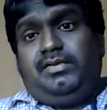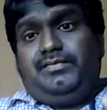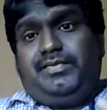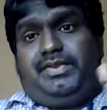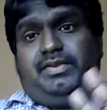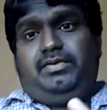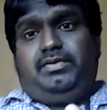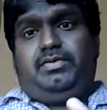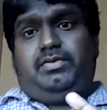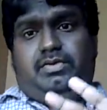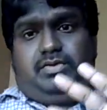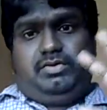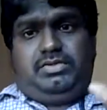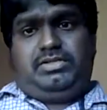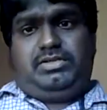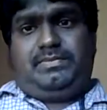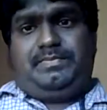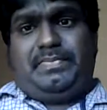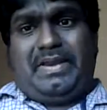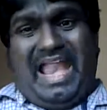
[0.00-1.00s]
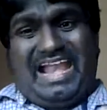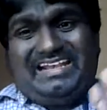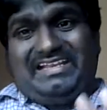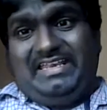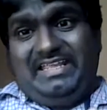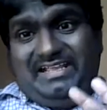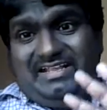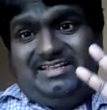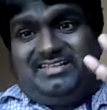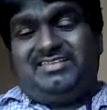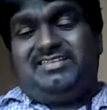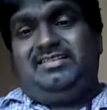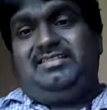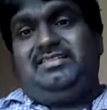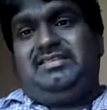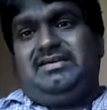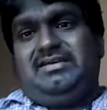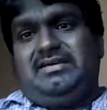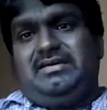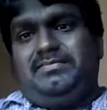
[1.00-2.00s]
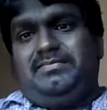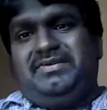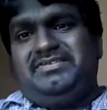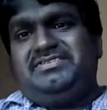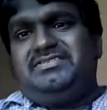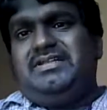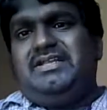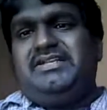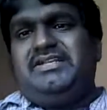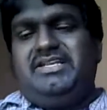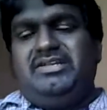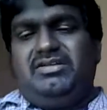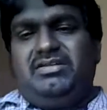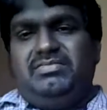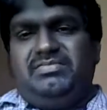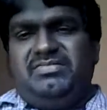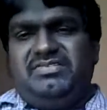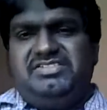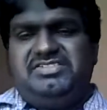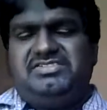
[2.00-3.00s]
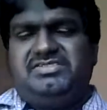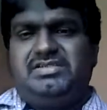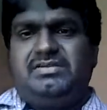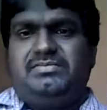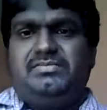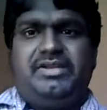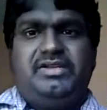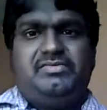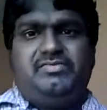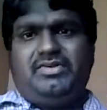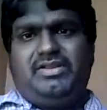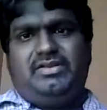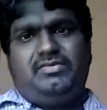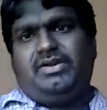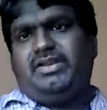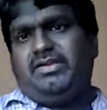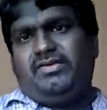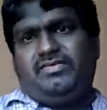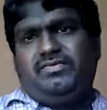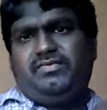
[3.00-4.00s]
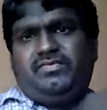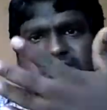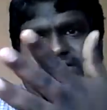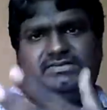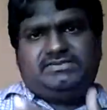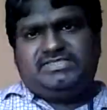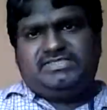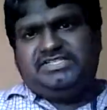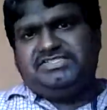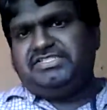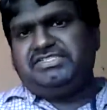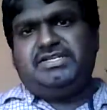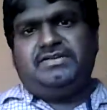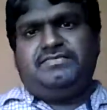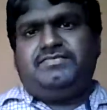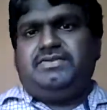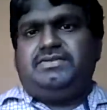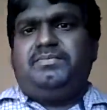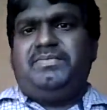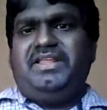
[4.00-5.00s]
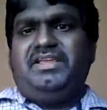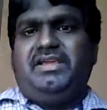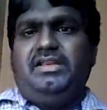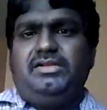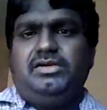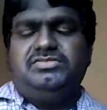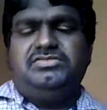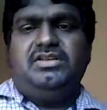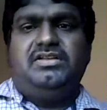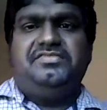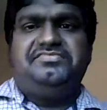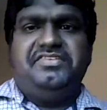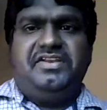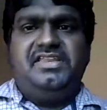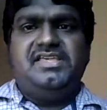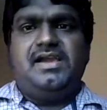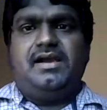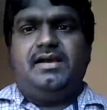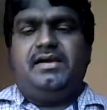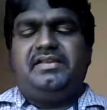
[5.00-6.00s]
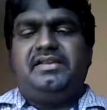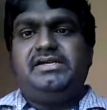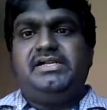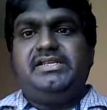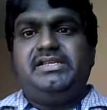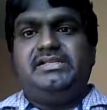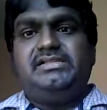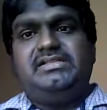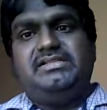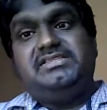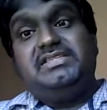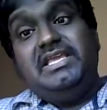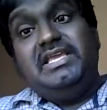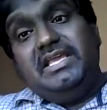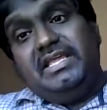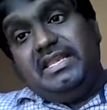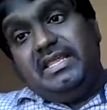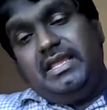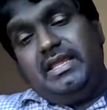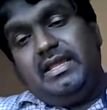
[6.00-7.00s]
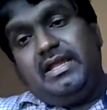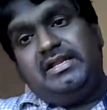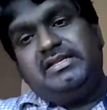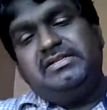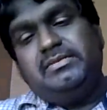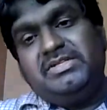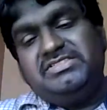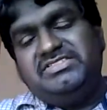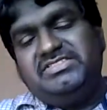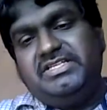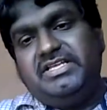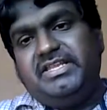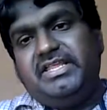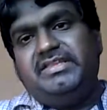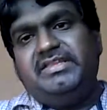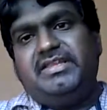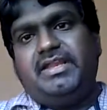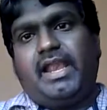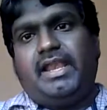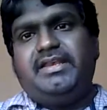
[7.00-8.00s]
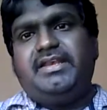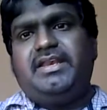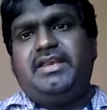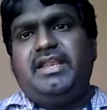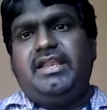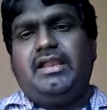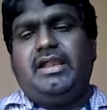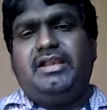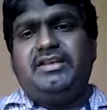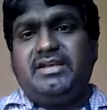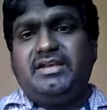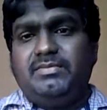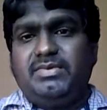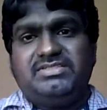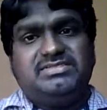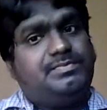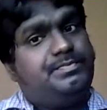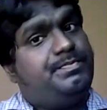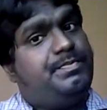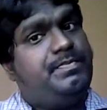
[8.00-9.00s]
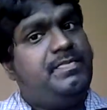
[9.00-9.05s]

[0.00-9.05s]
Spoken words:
When you go to the practicals in the personality development system, what I have suggested for the Medical Council of India regarding the theory, 100 marks theory and 100 marks